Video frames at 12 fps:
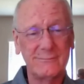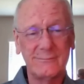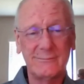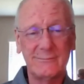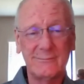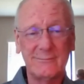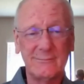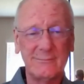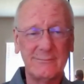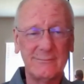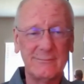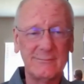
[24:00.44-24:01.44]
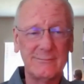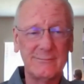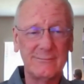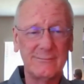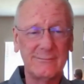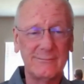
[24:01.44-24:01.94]

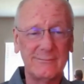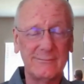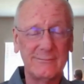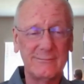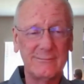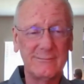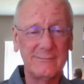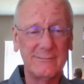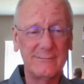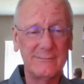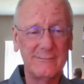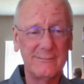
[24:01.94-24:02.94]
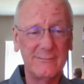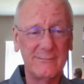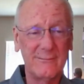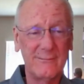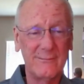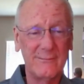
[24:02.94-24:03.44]

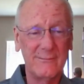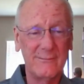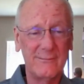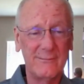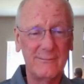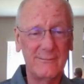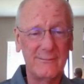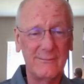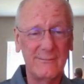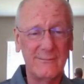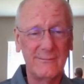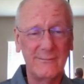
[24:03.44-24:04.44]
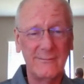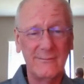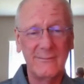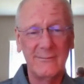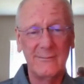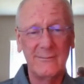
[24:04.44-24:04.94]

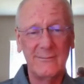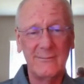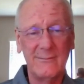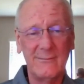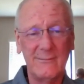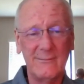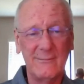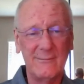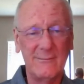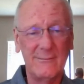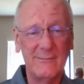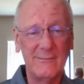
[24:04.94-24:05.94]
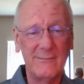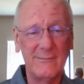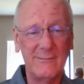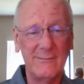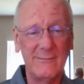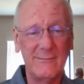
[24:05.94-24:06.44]

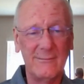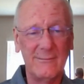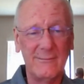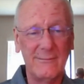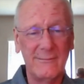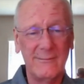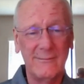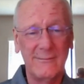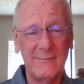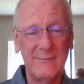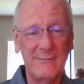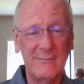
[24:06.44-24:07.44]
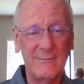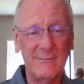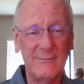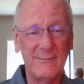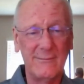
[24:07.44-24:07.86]
[no speech]